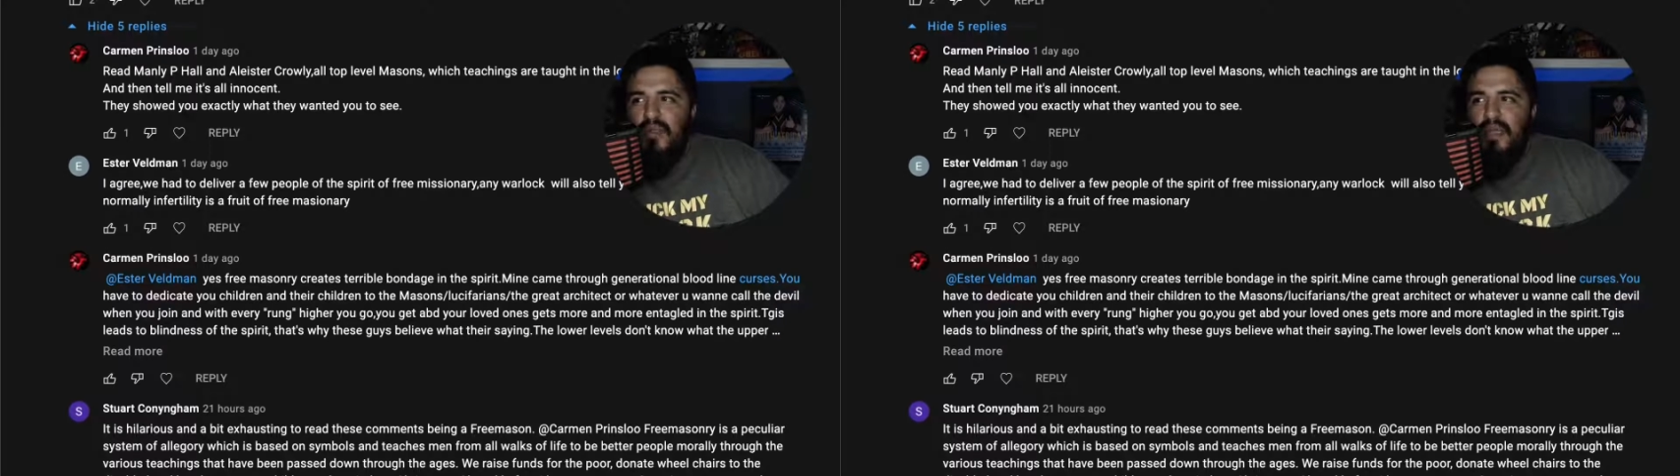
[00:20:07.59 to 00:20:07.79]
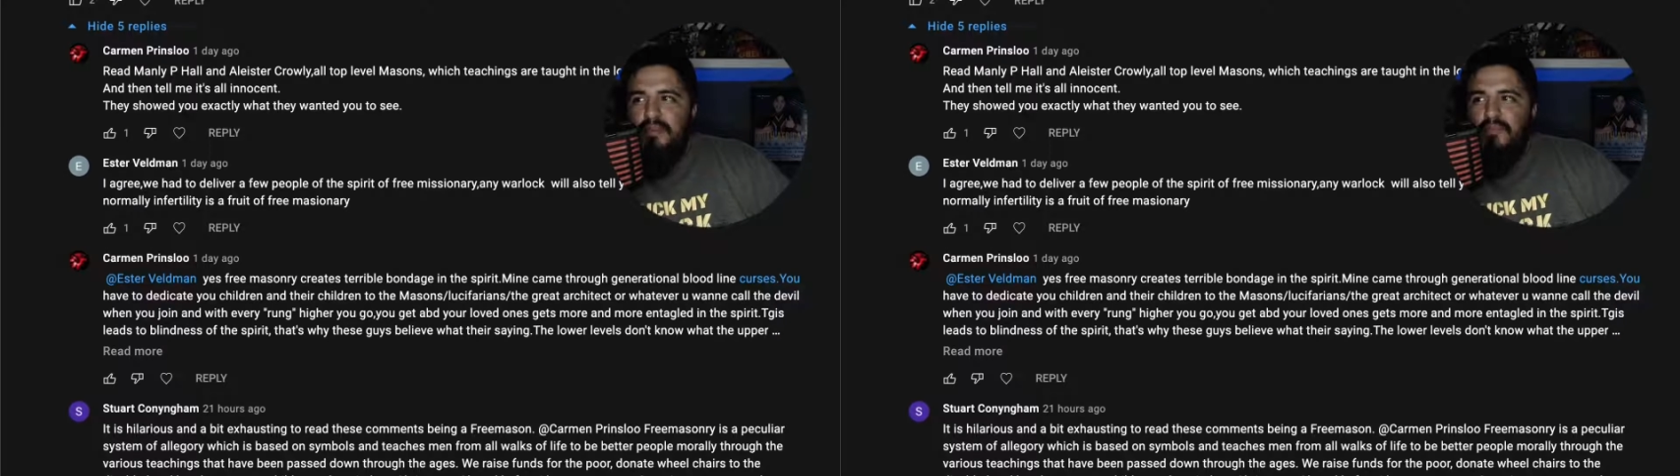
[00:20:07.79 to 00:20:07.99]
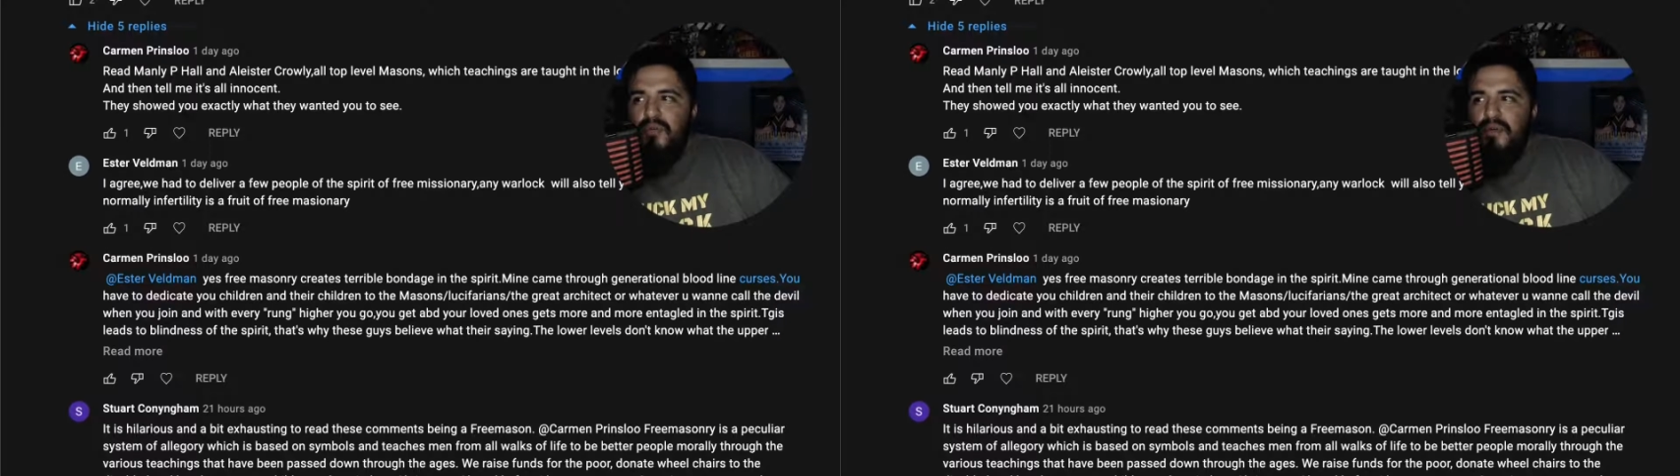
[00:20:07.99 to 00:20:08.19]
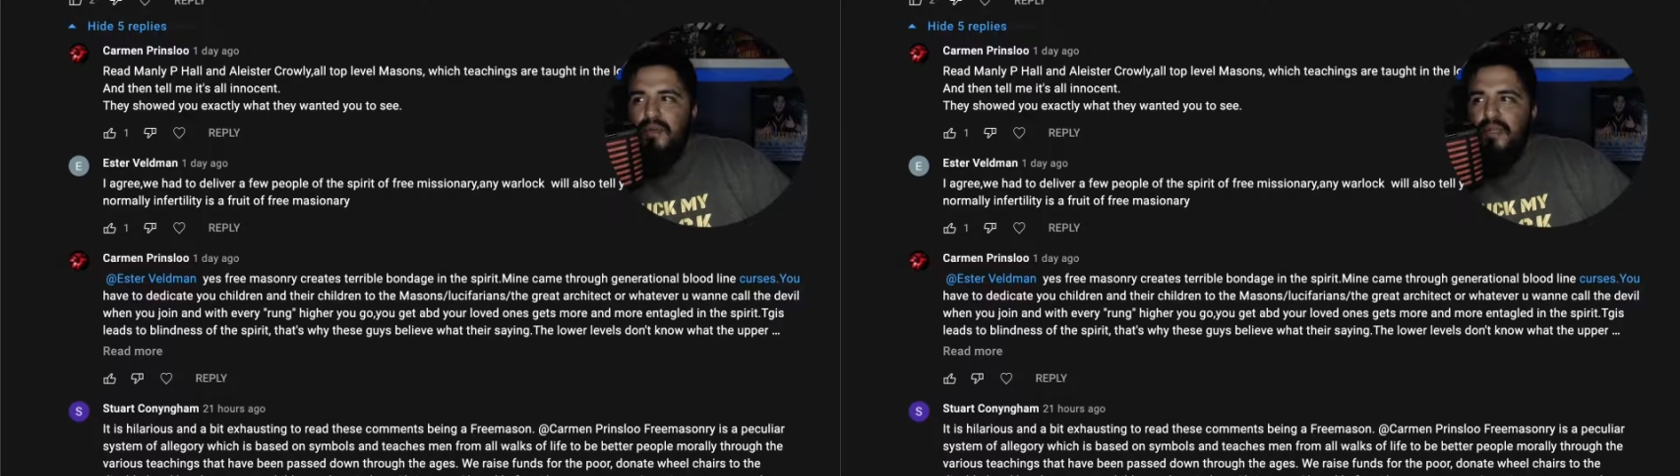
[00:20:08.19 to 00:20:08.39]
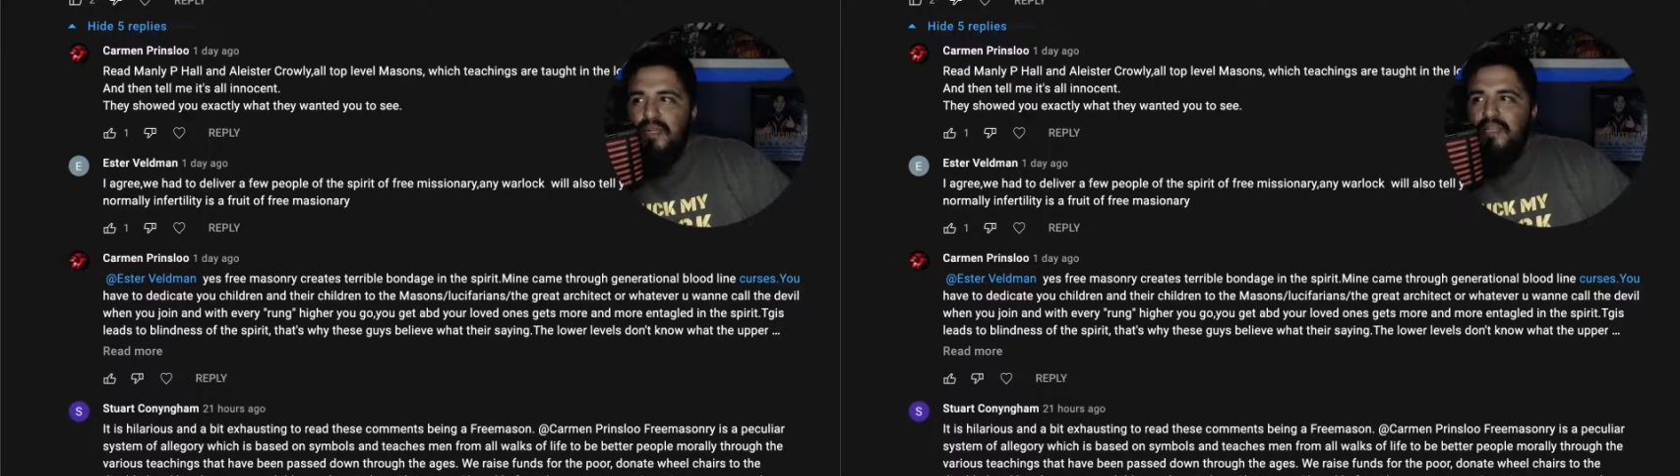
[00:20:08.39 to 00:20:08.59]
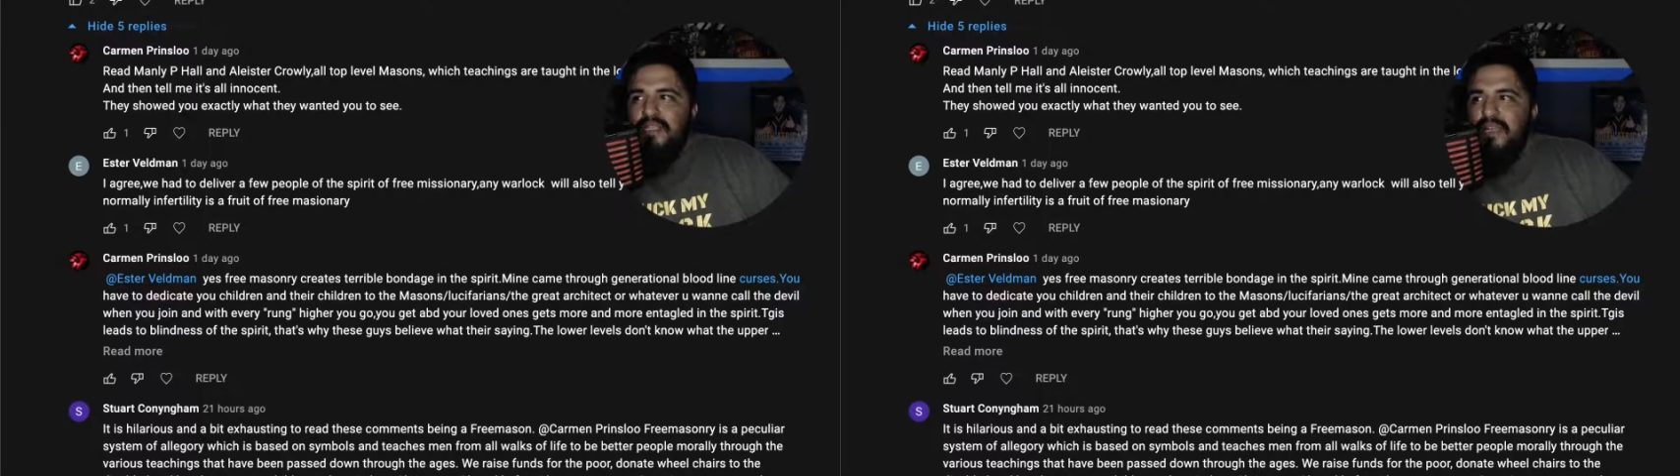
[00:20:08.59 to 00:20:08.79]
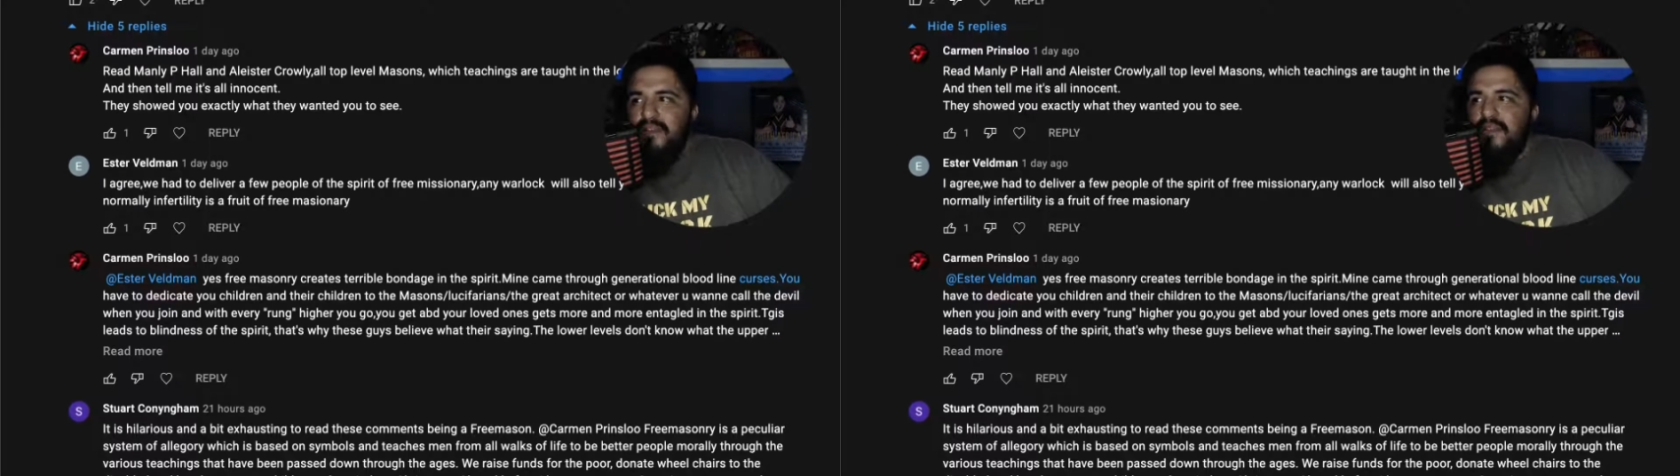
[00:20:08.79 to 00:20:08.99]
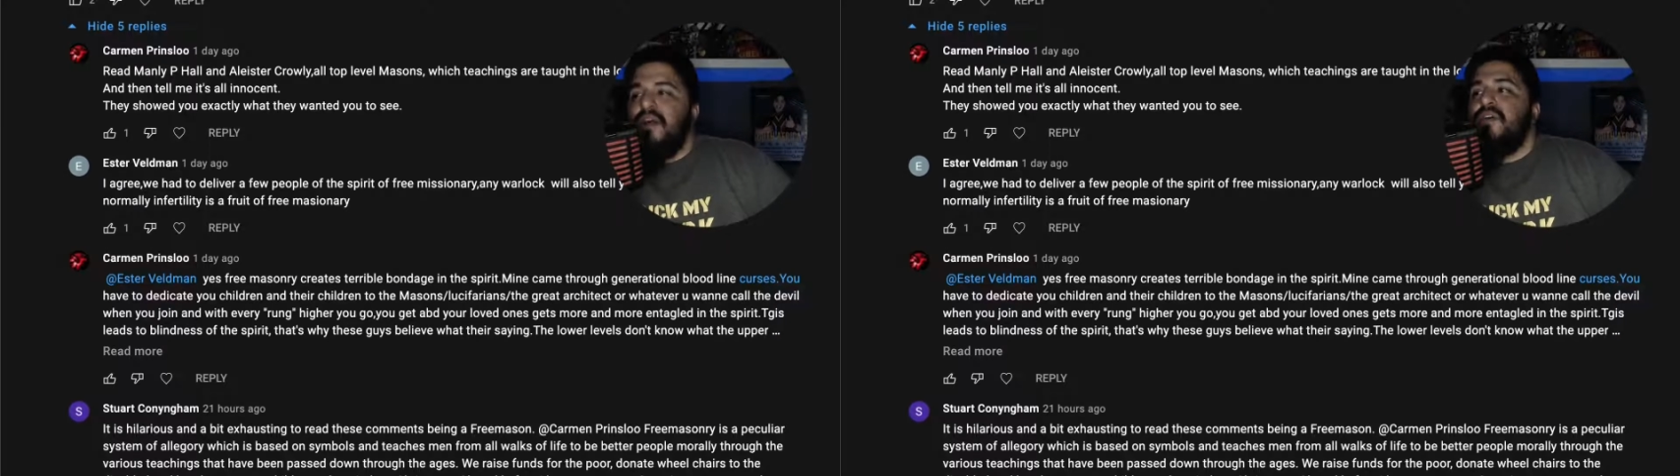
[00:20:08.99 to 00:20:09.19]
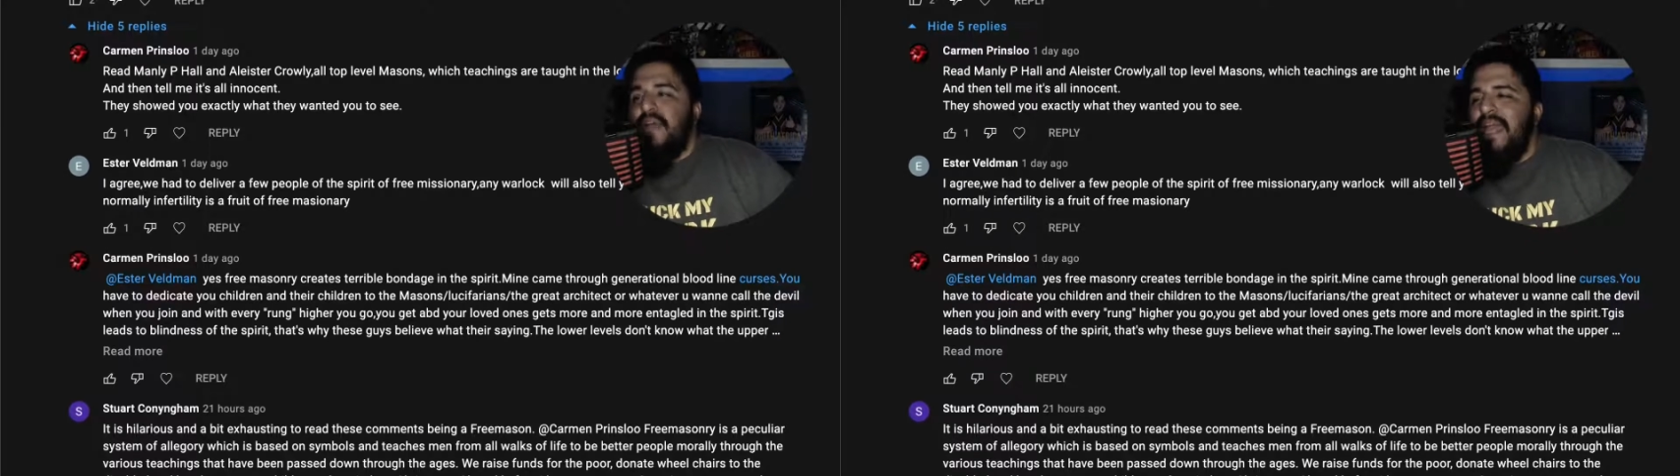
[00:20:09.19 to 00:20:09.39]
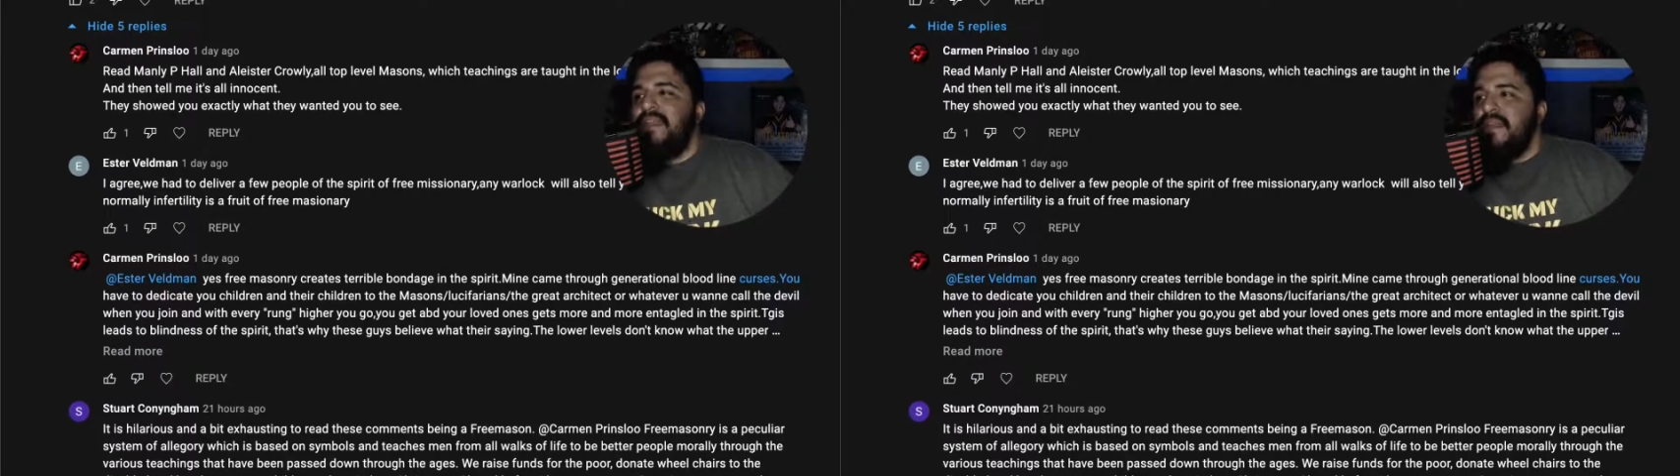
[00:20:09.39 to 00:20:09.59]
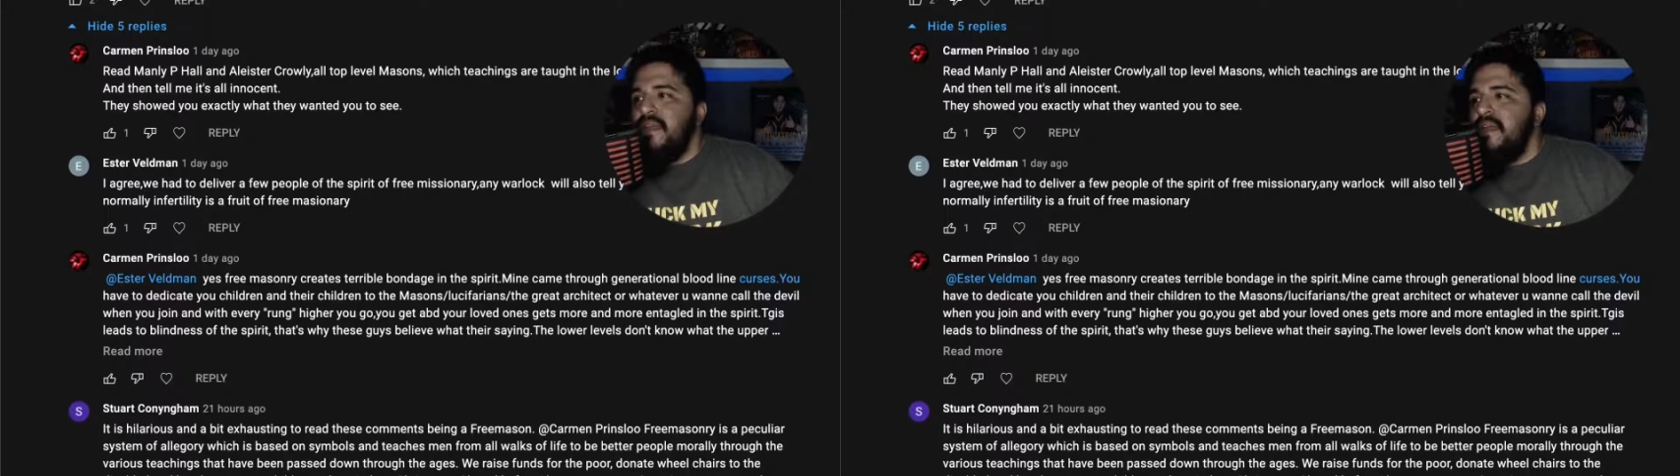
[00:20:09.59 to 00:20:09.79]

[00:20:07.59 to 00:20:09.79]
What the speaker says: and more entangled and